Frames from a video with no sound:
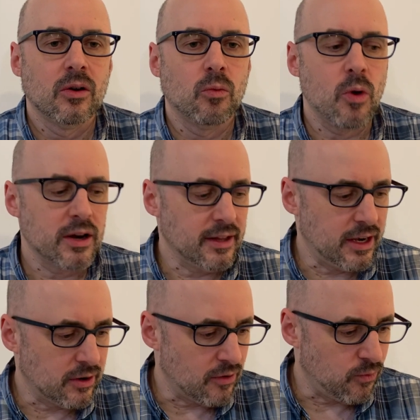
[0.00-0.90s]
1
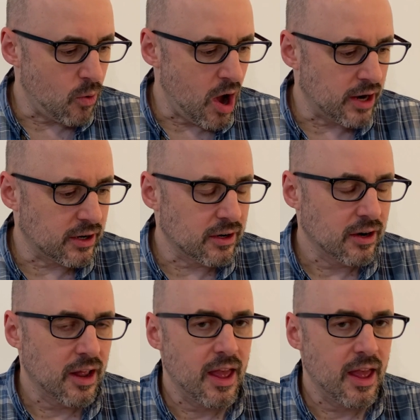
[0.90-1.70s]
liter of water,